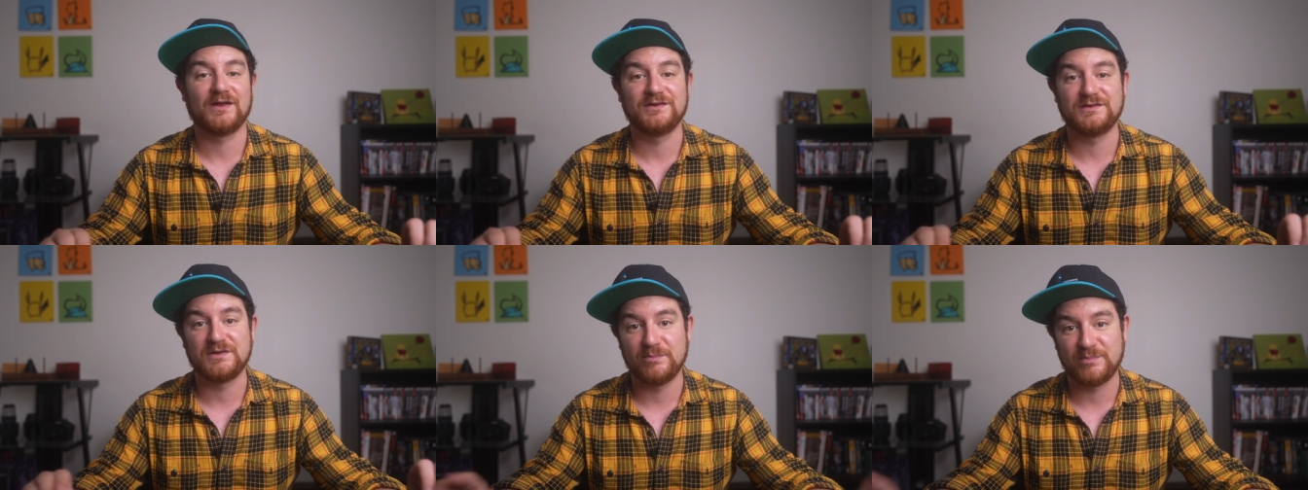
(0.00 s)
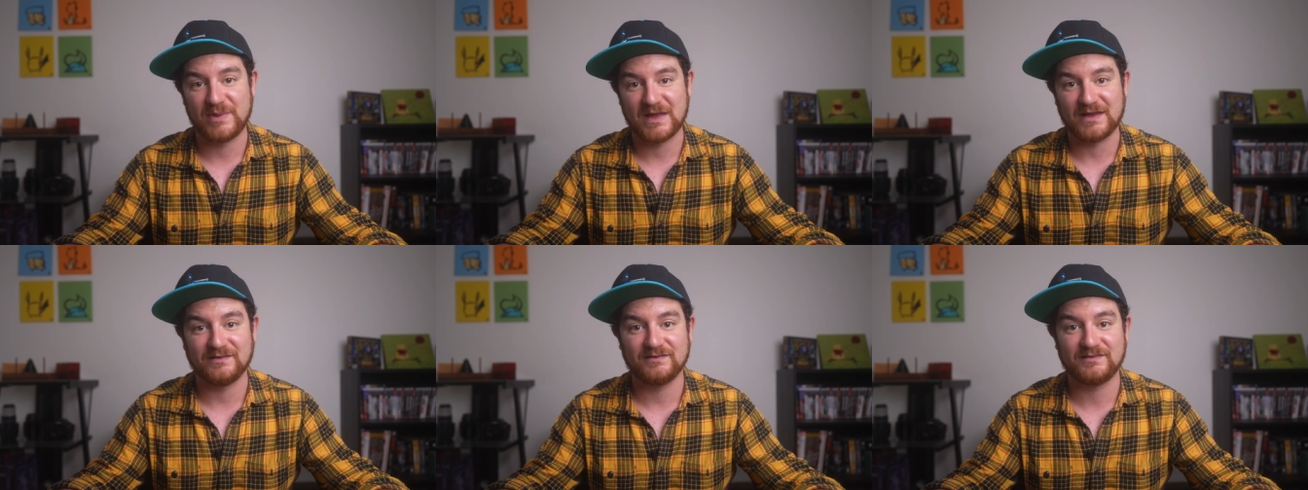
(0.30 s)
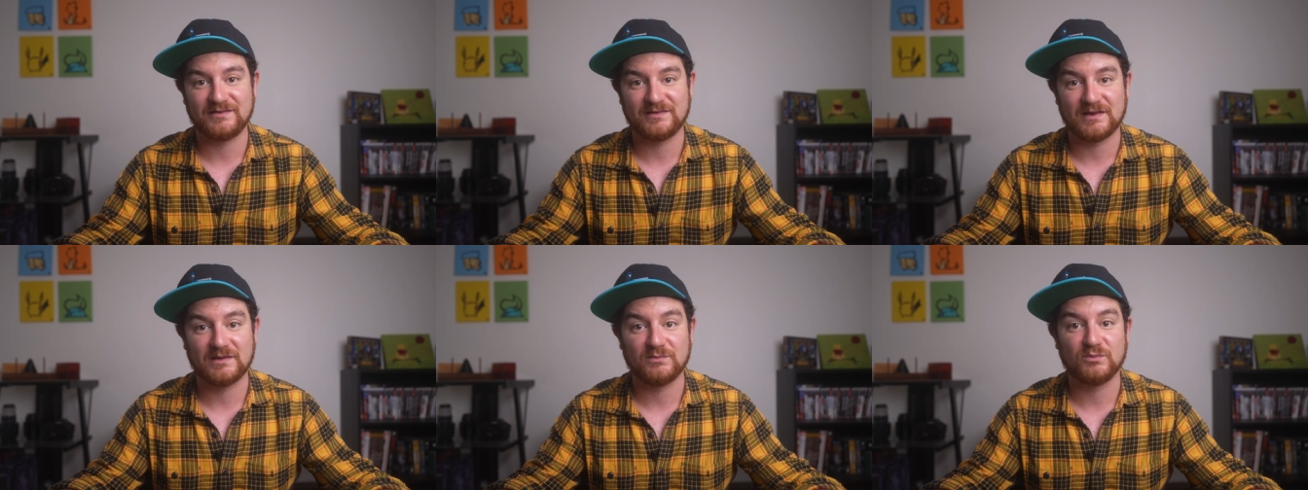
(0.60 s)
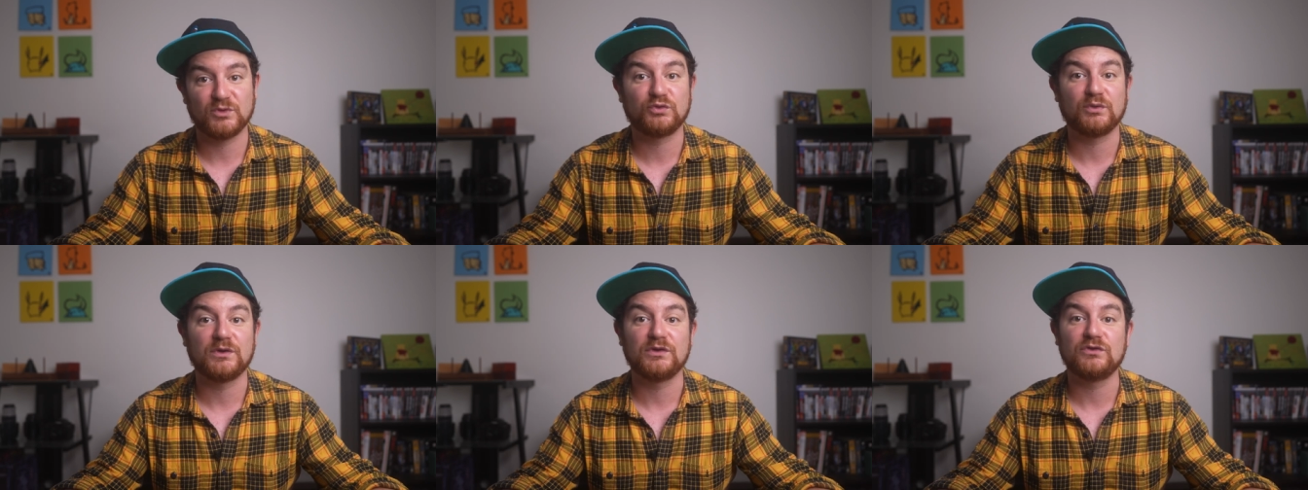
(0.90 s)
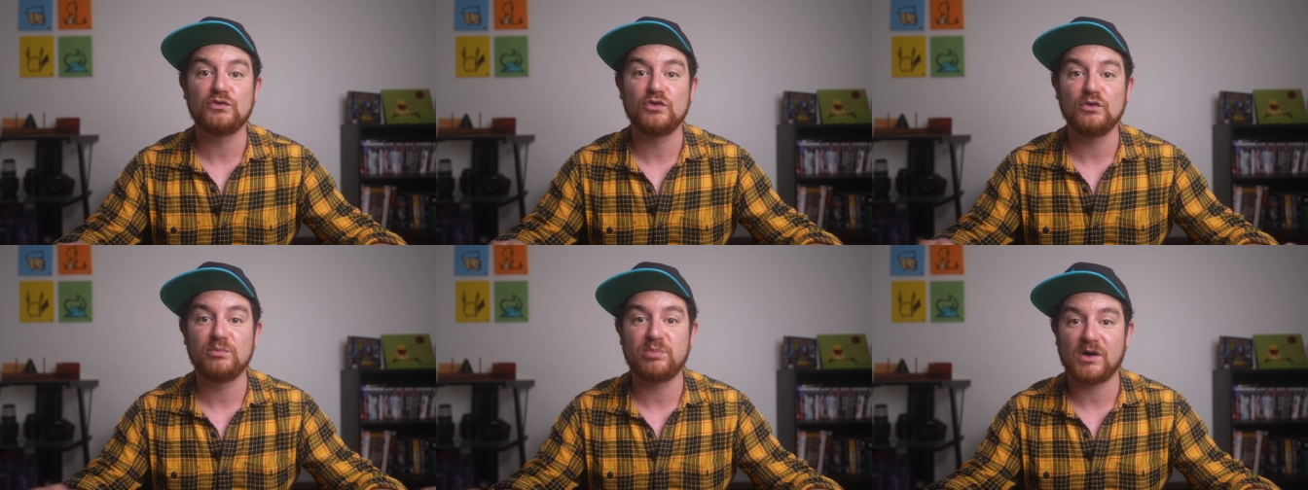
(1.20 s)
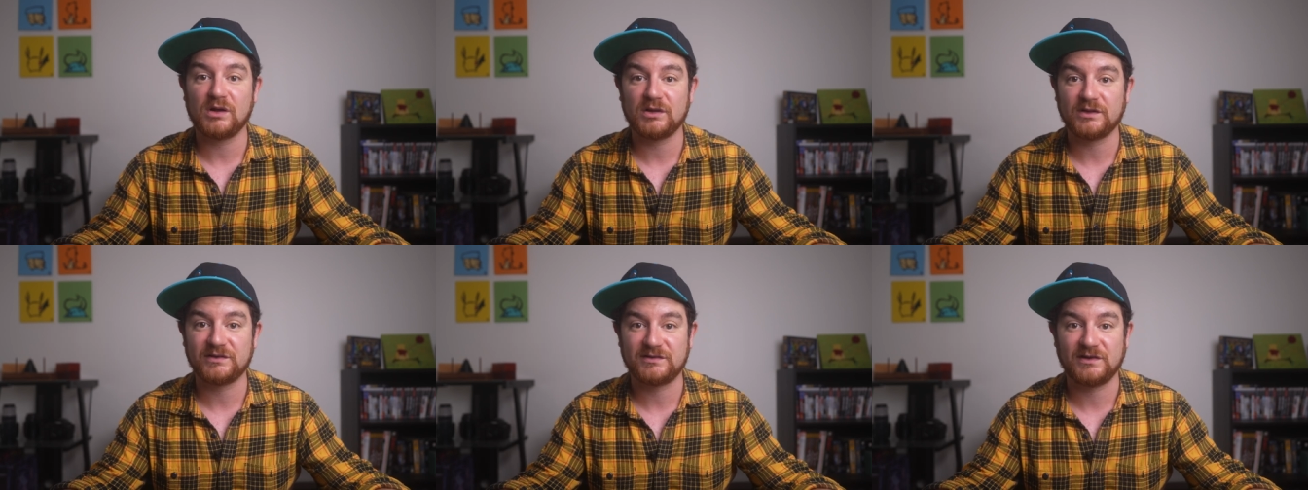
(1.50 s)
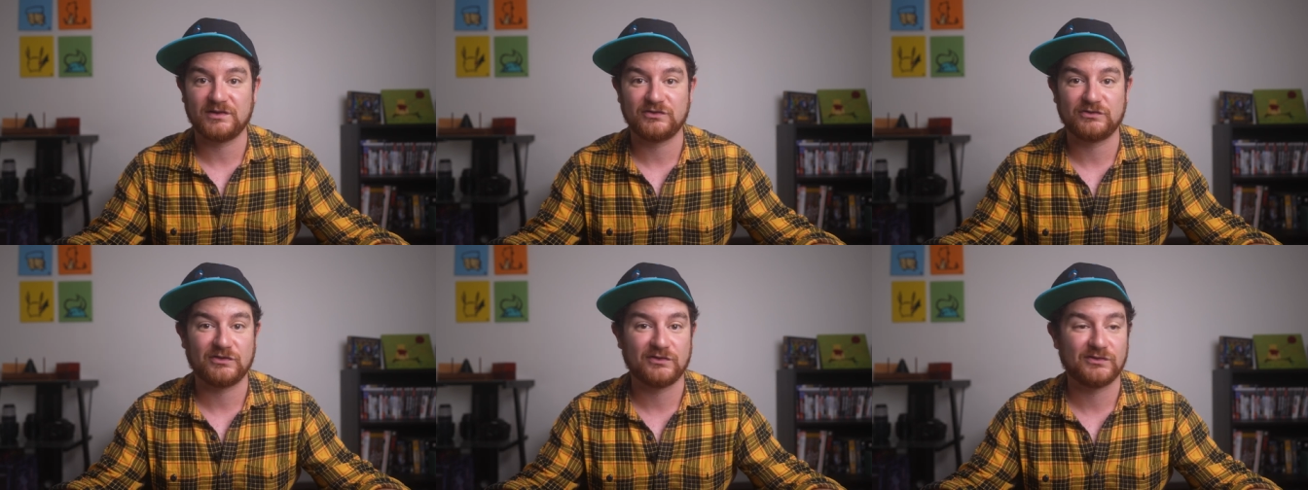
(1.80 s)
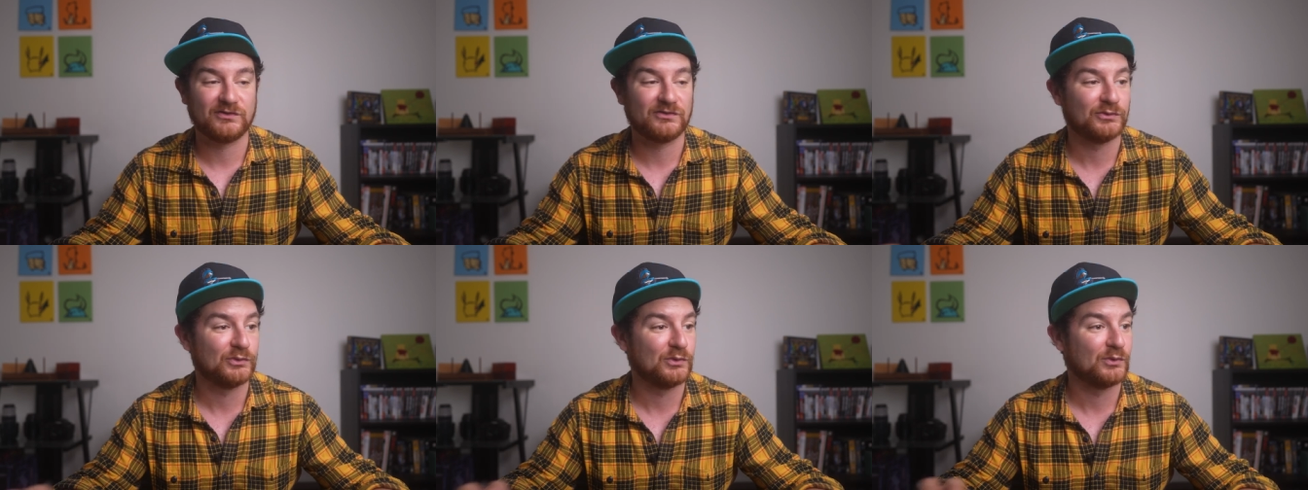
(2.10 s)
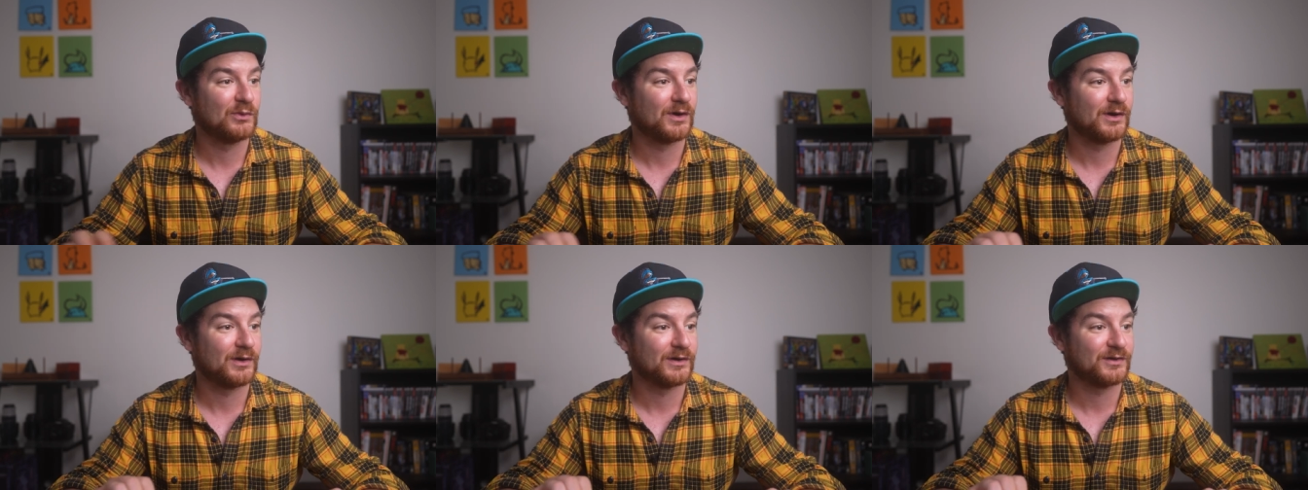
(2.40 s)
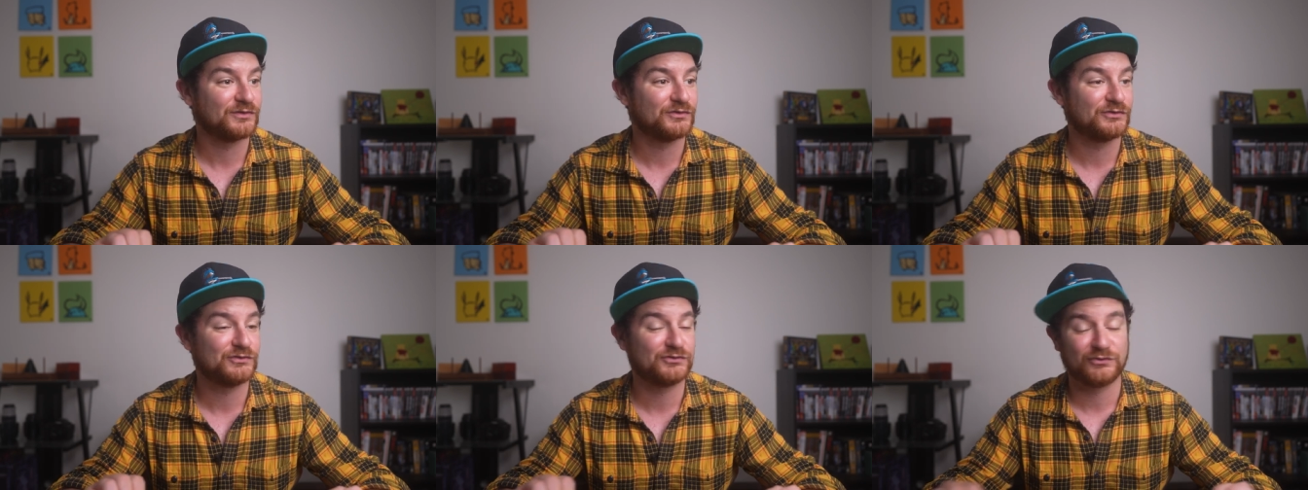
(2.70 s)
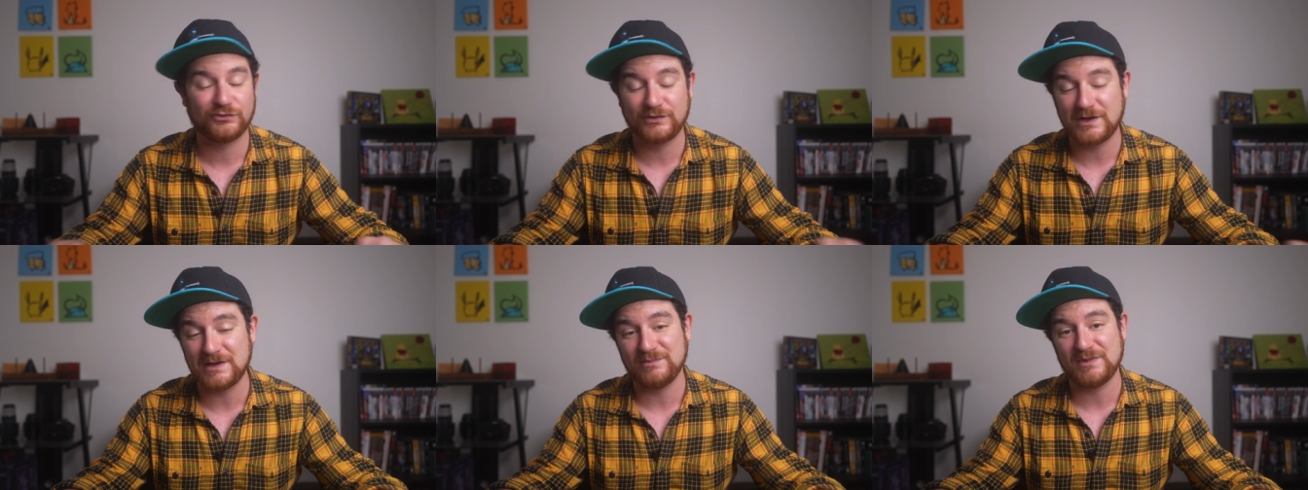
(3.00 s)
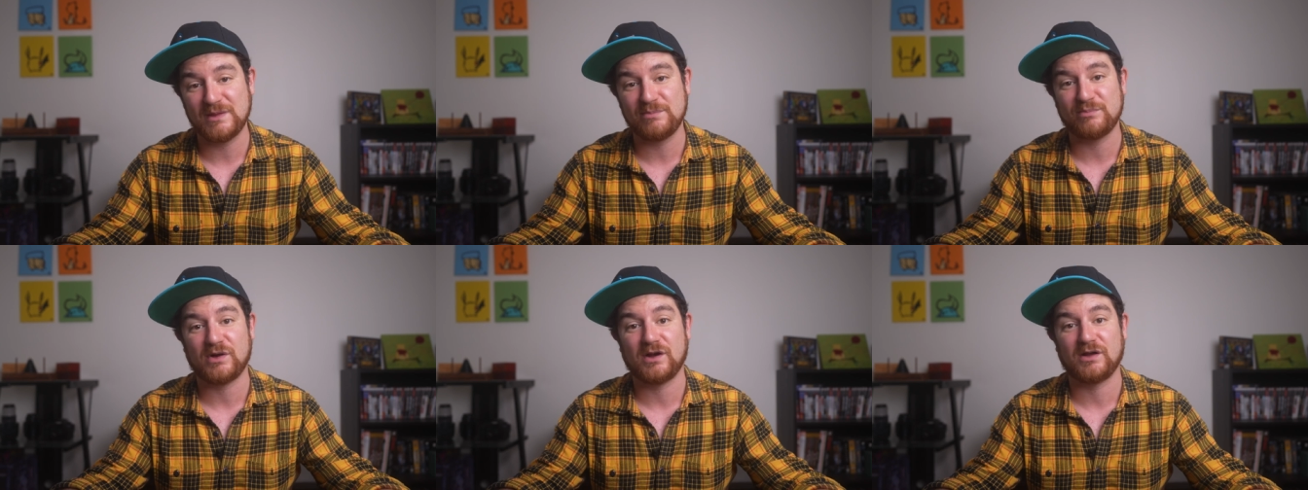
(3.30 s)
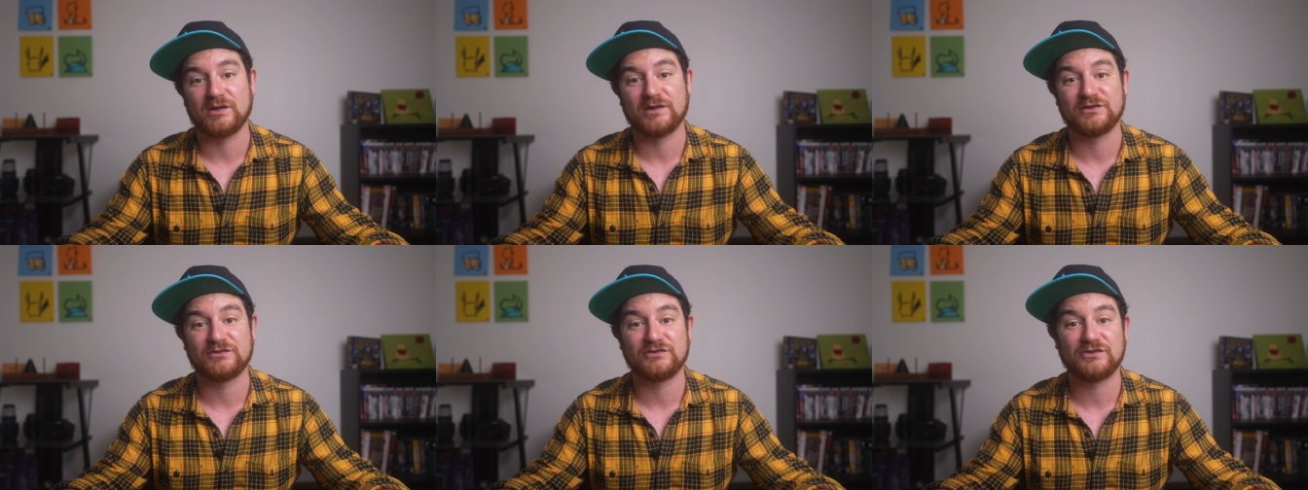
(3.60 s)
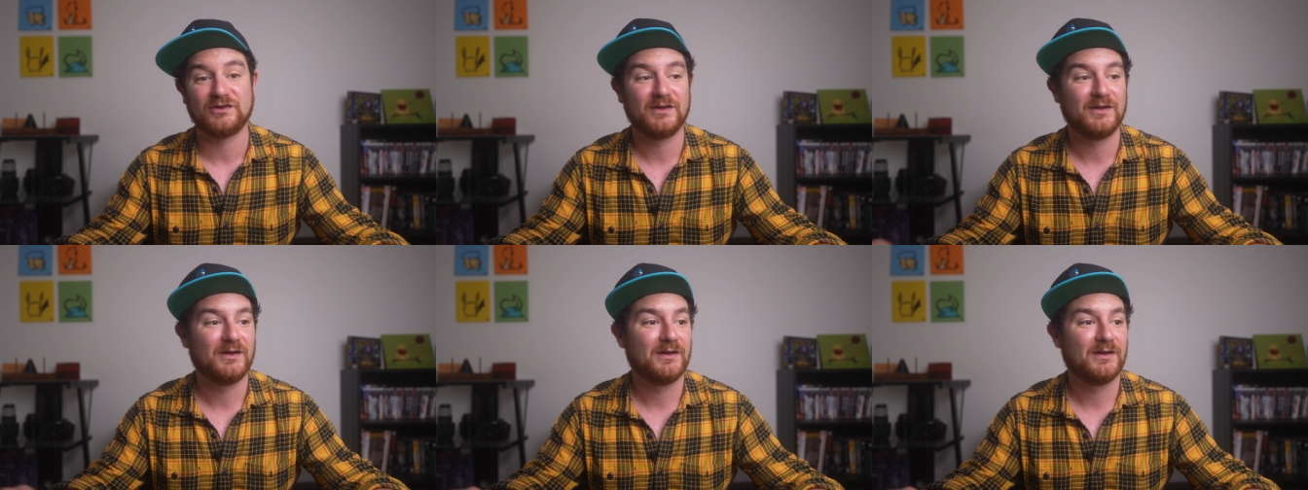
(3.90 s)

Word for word: a debate scene between two politicians who are extremely polished,